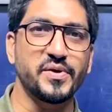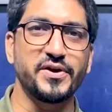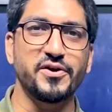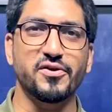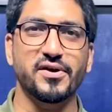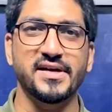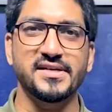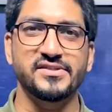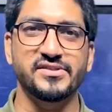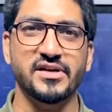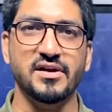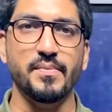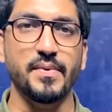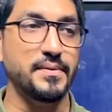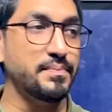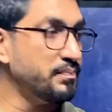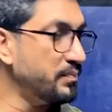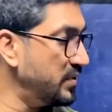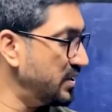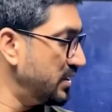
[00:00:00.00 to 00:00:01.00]
video guys
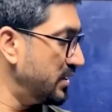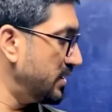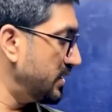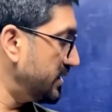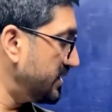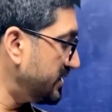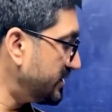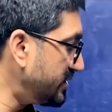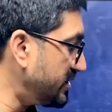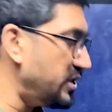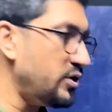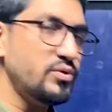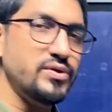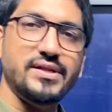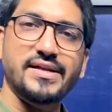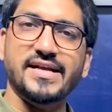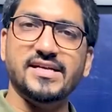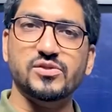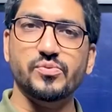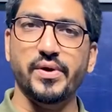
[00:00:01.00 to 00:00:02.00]
gentlemen see you in
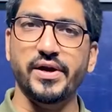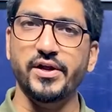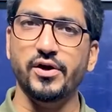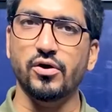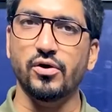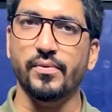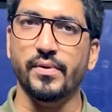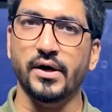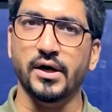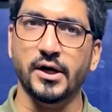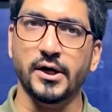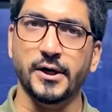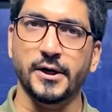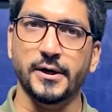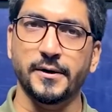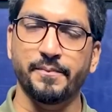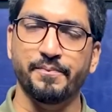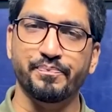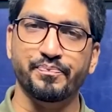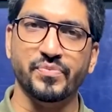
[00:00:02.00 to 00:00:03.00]
the next video uh,